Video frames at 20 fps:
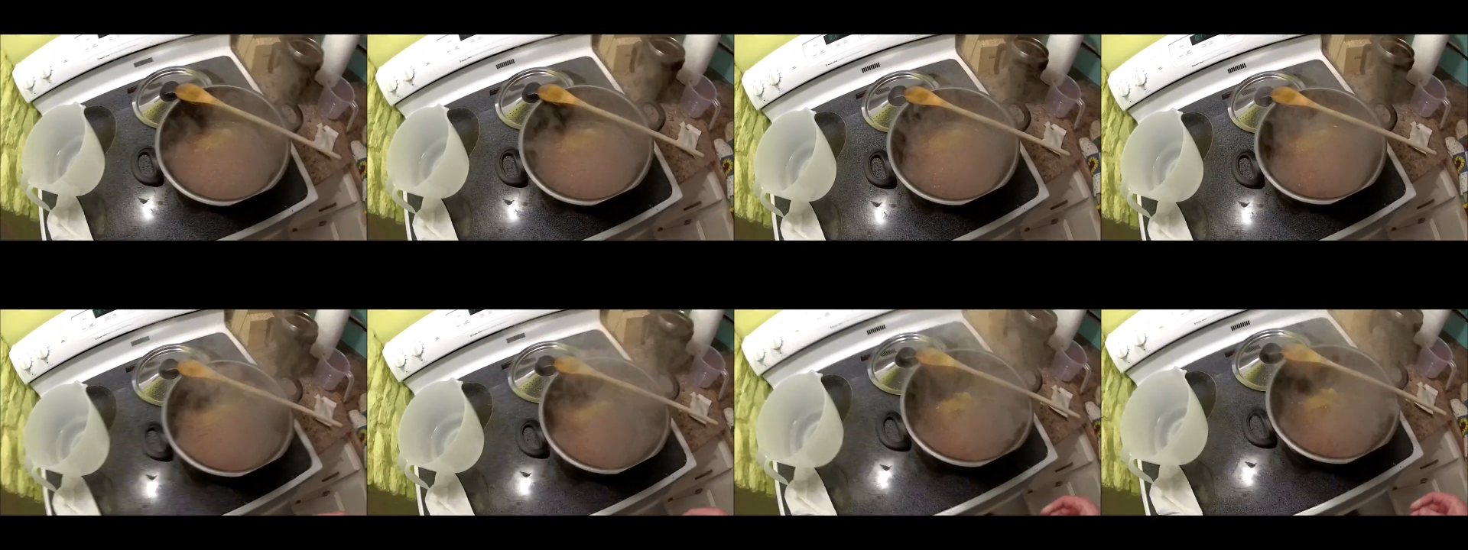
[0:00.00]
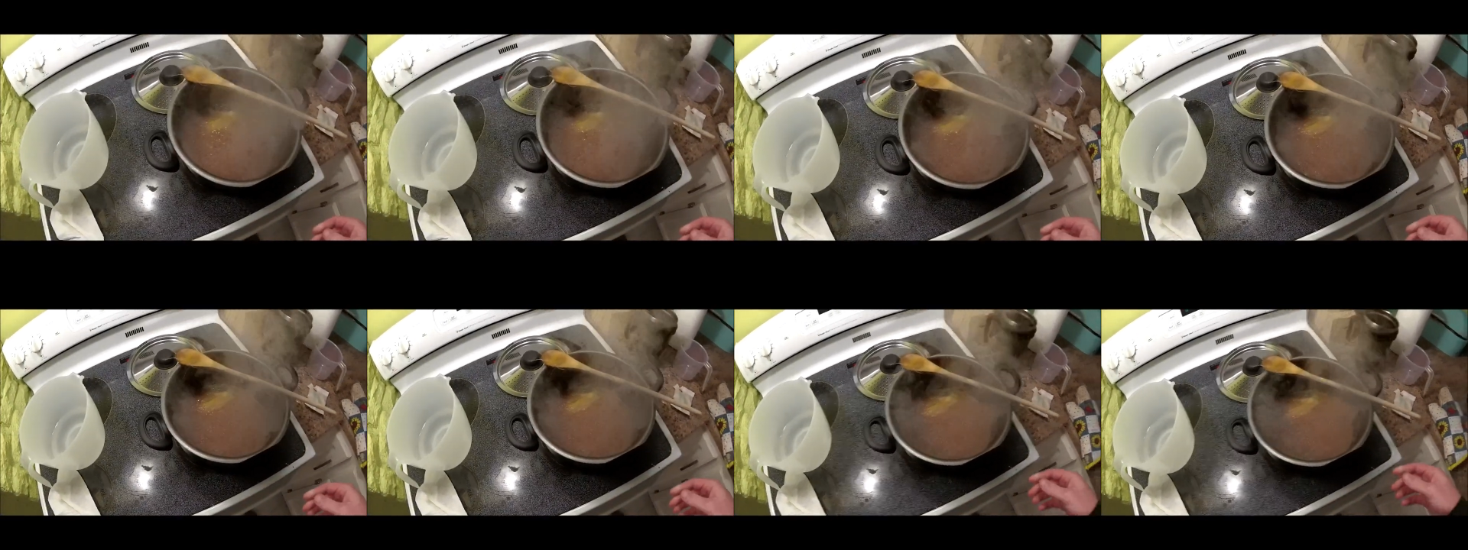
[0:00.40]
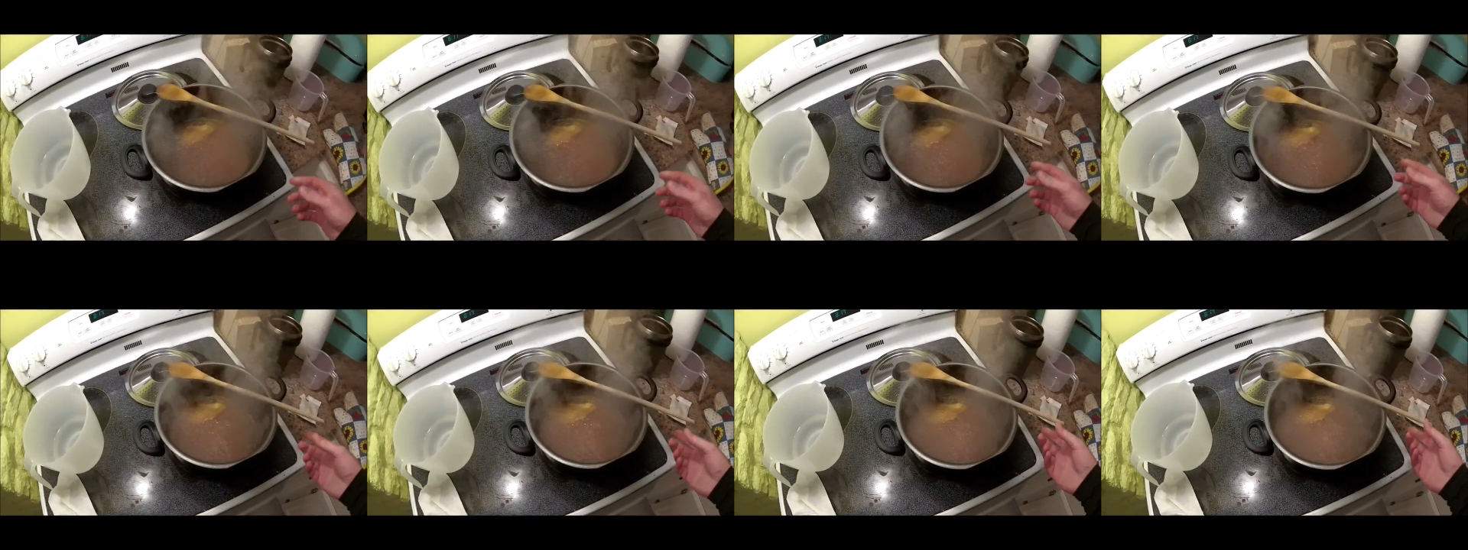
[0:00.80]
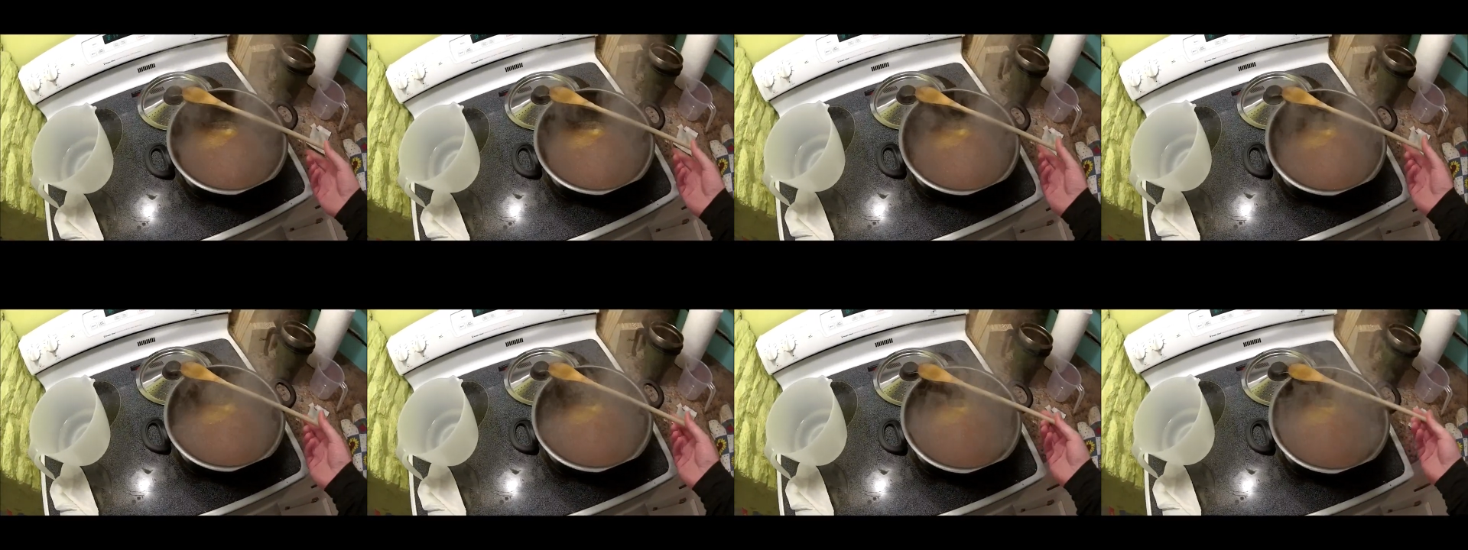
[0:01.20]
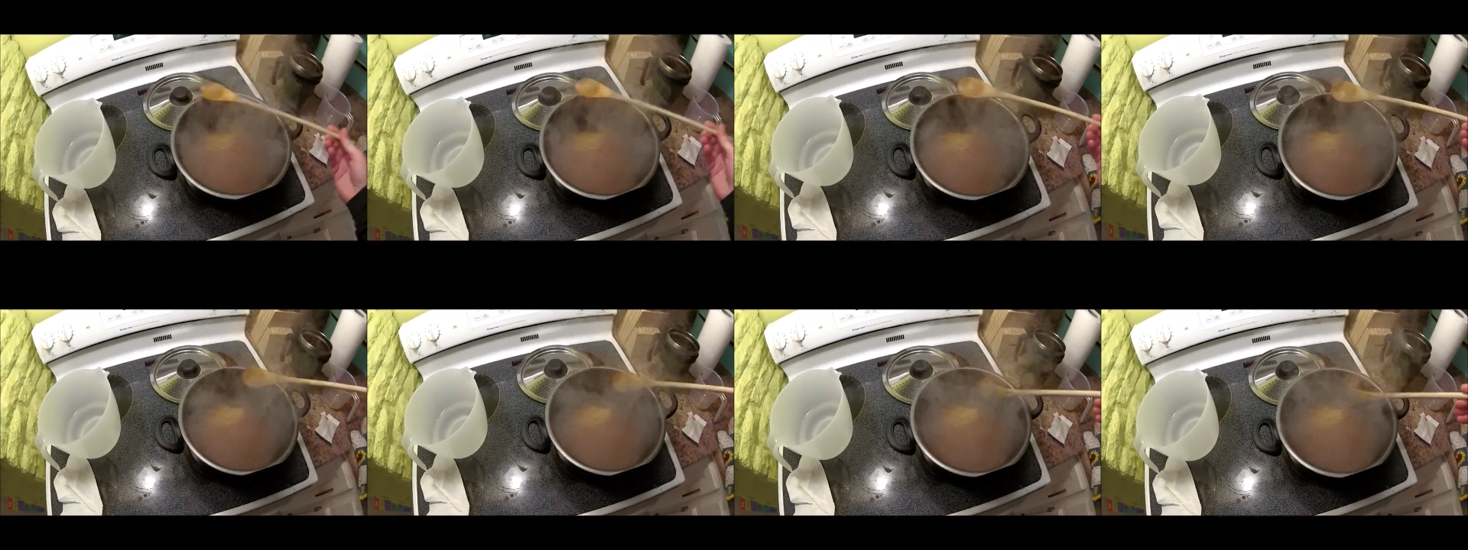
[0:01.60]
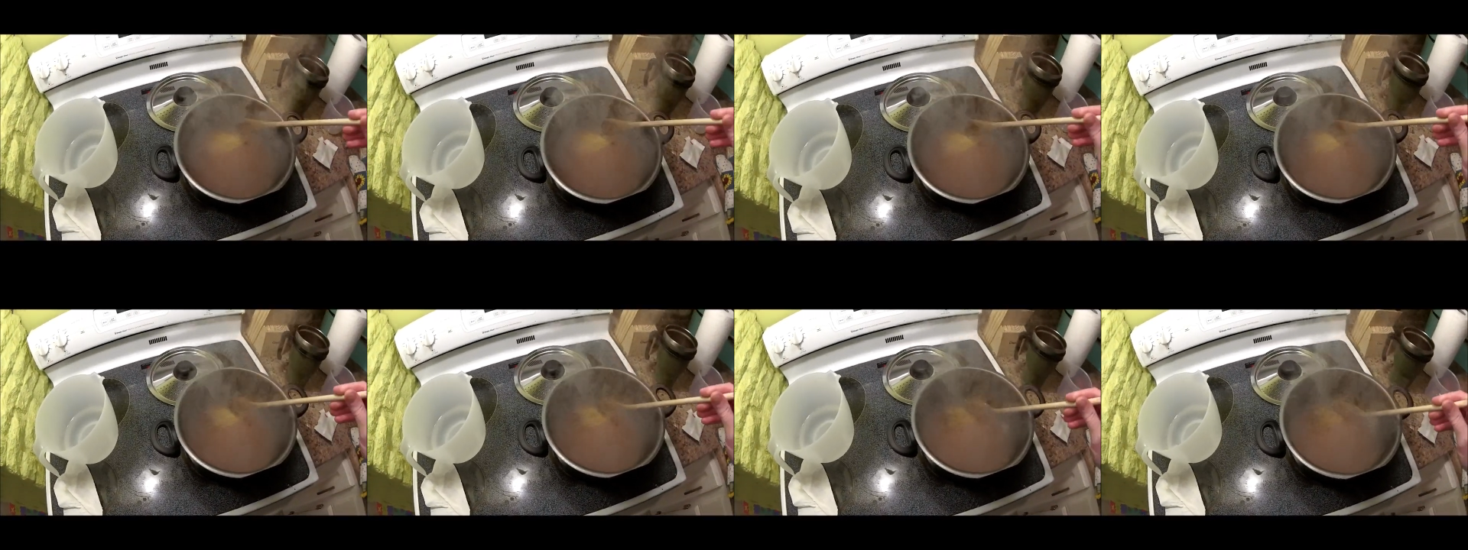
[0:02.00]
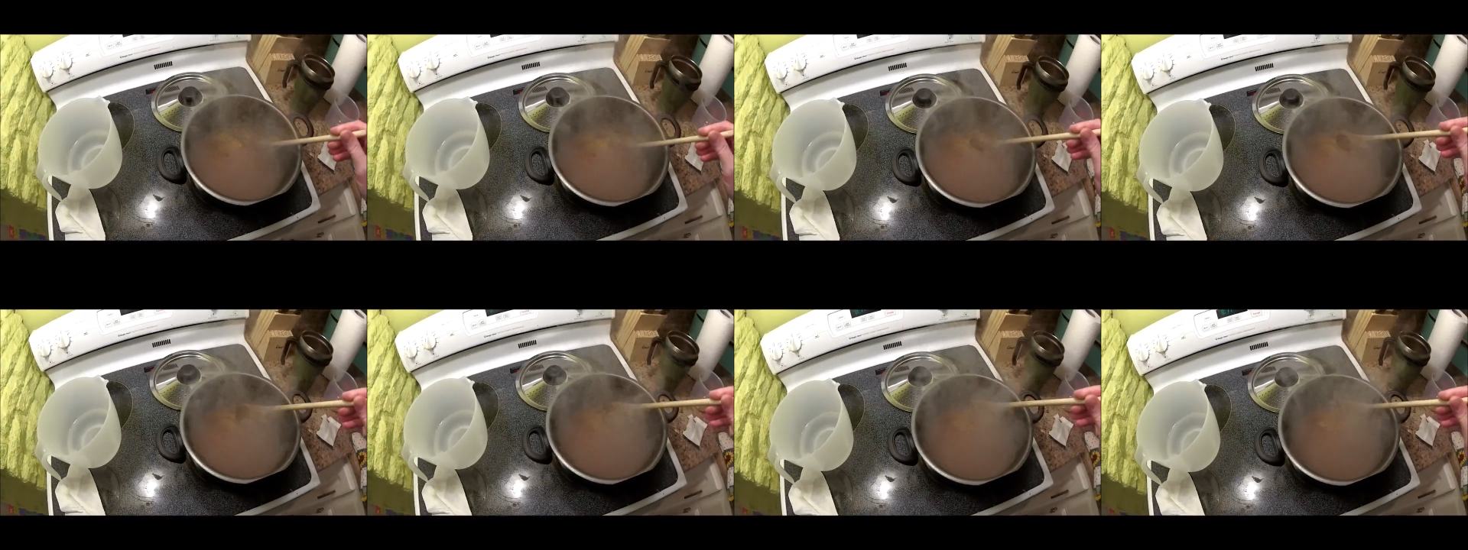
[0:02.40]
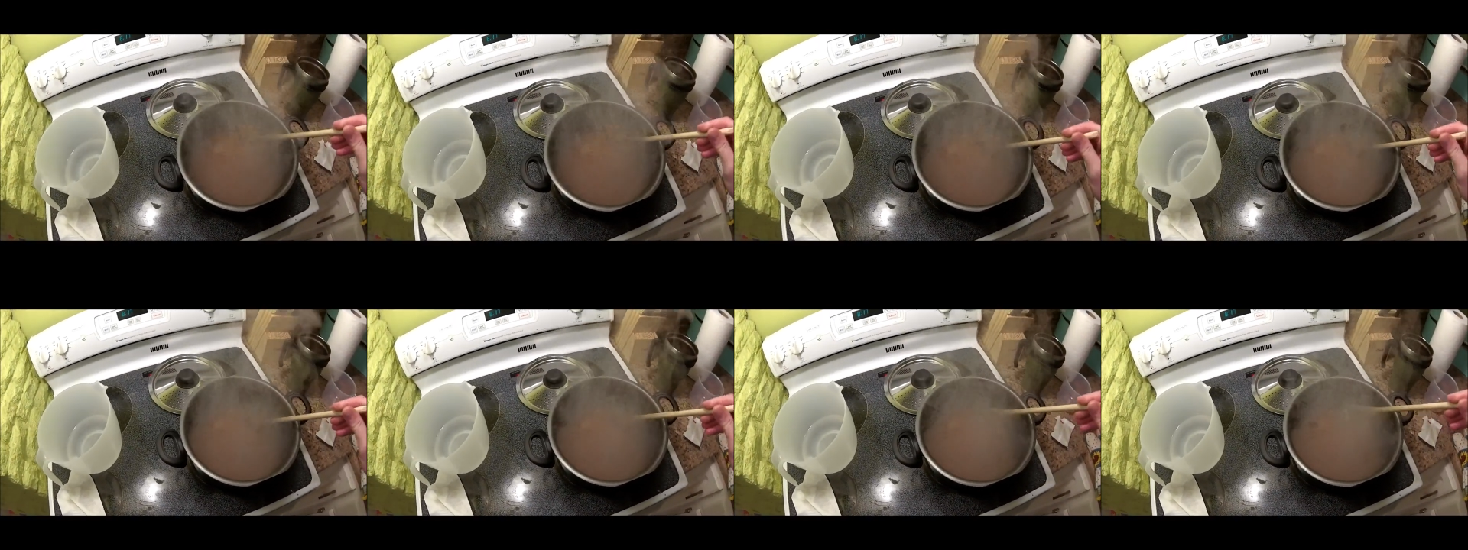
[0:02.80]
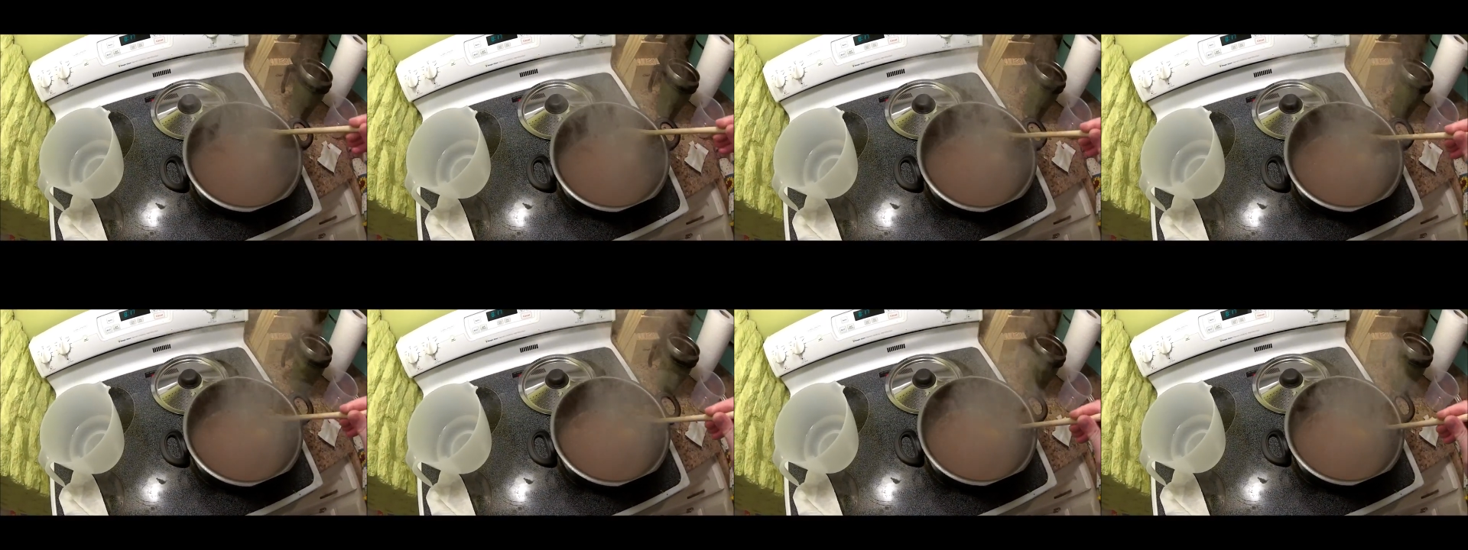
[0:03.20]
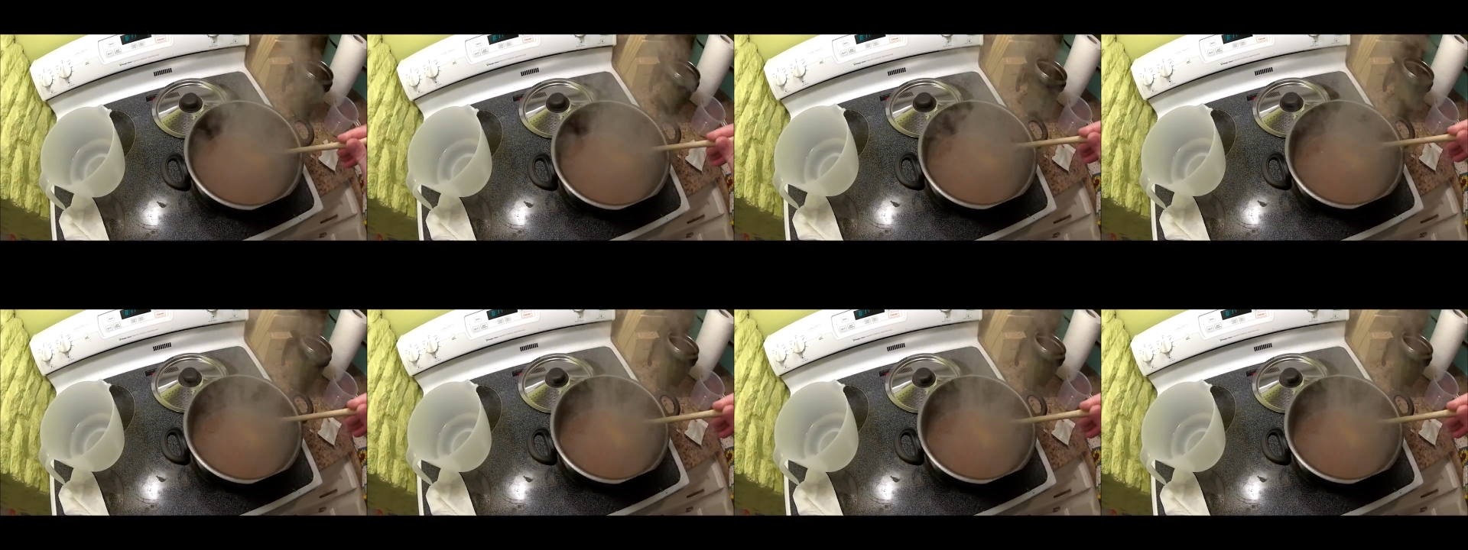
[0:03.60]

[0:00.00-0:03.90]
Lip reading: [unreadable: no face in view]